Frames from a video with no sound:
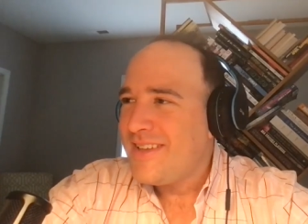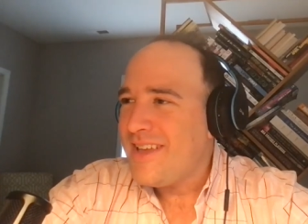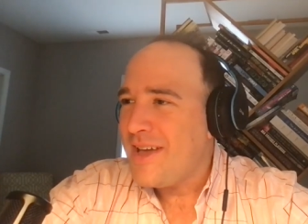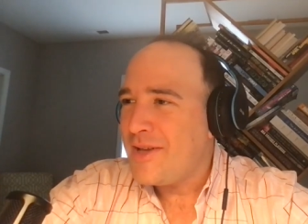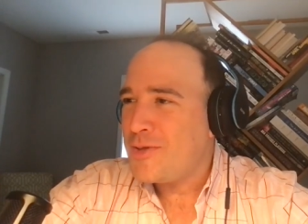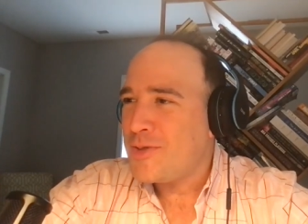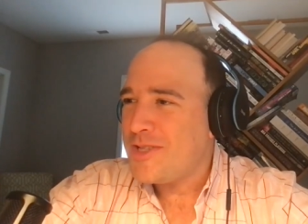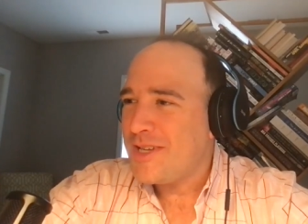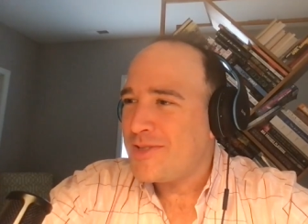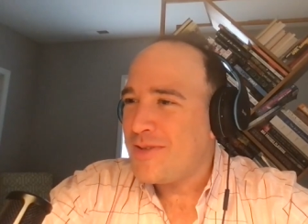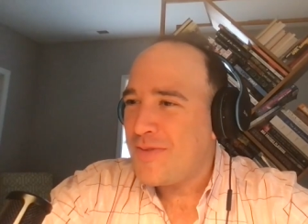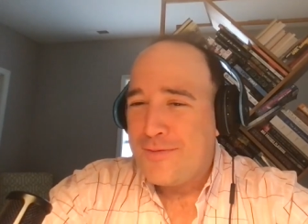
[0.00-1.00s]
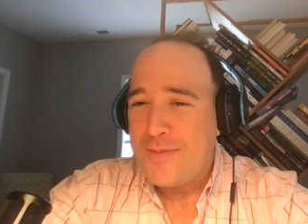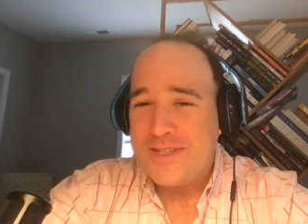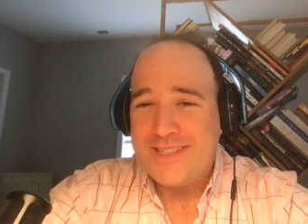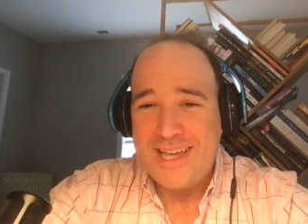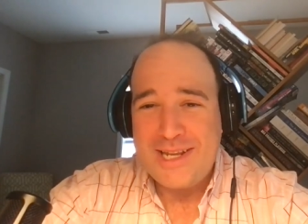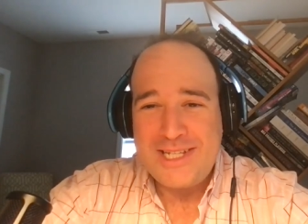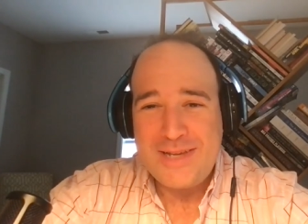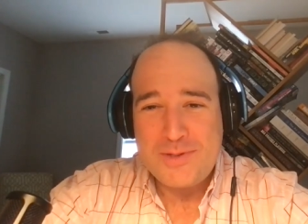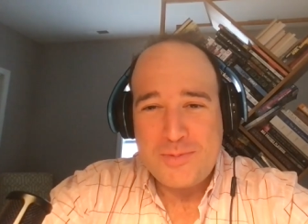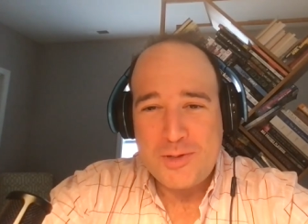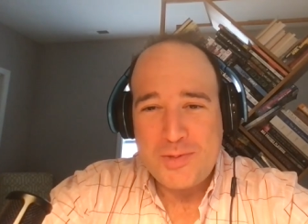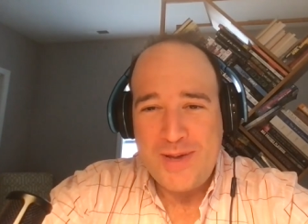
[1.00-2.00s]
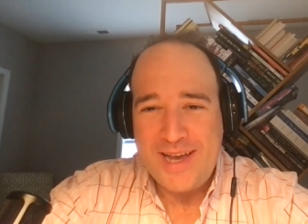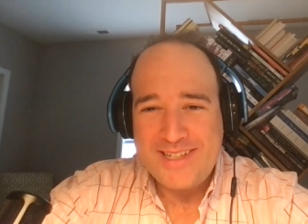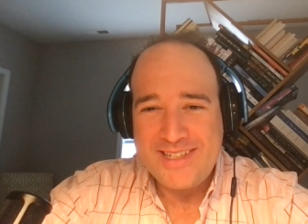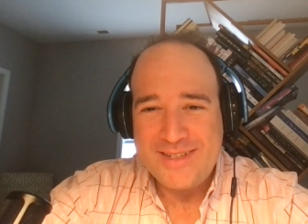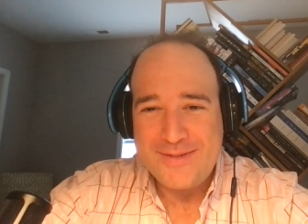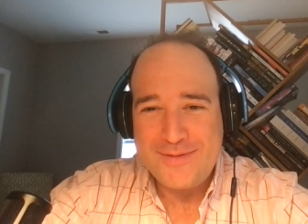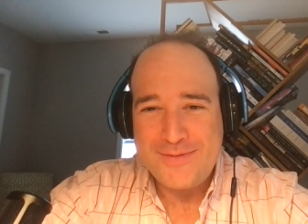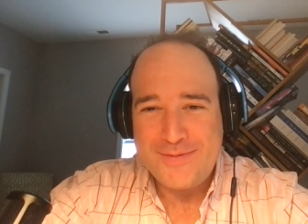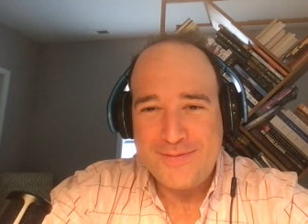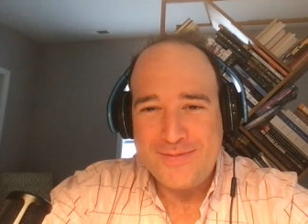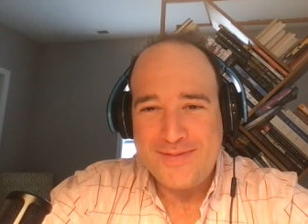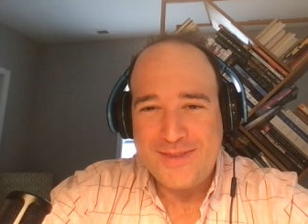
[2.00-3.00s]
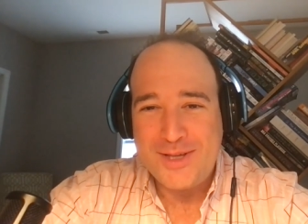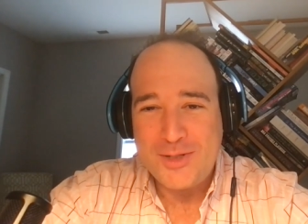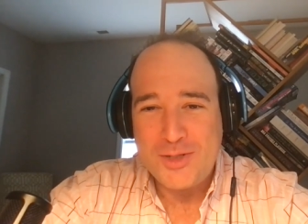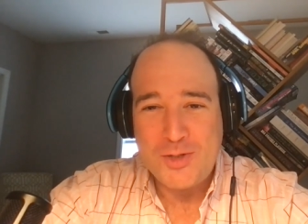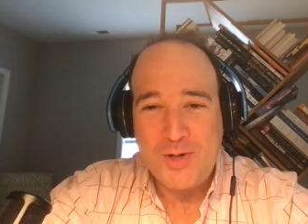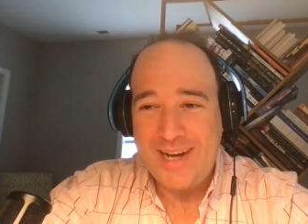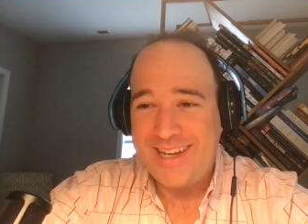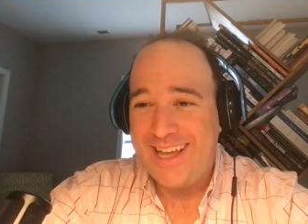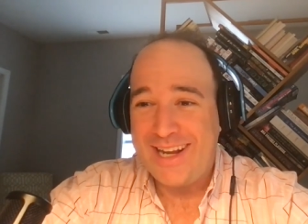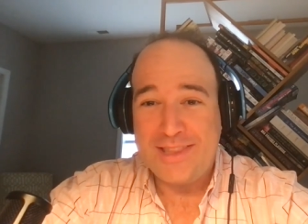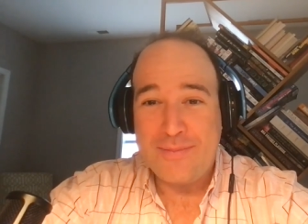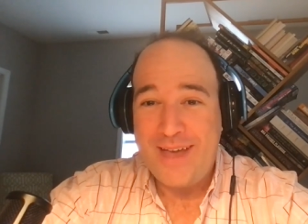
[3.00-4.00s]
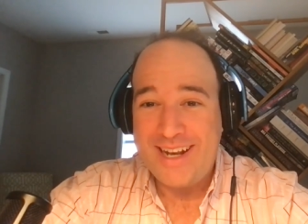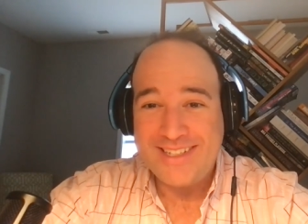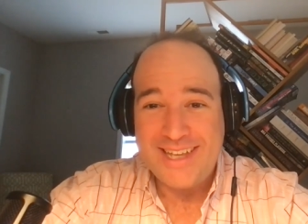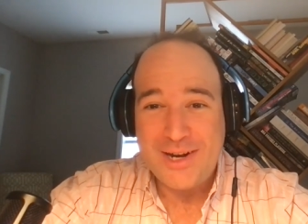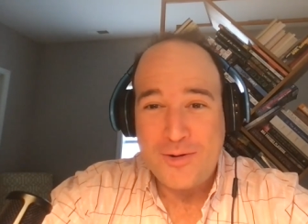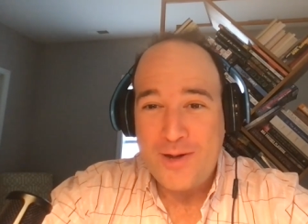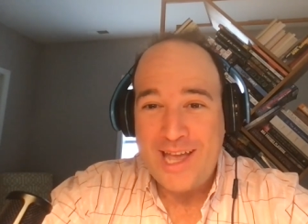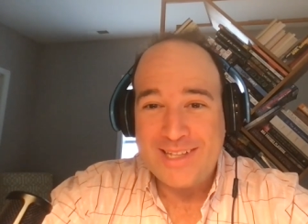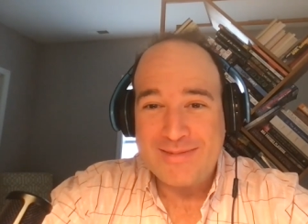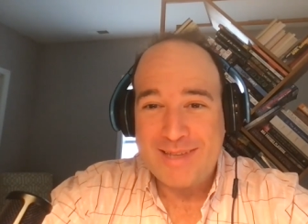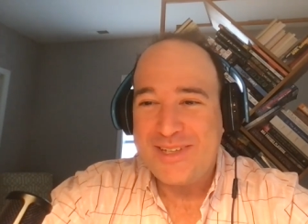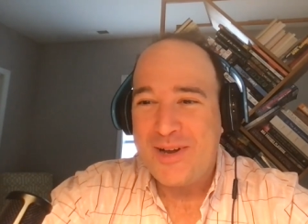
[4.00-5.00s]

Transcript: Yeah, interesting. So from the data team's perspective, they're just trying to get at the metadata, right?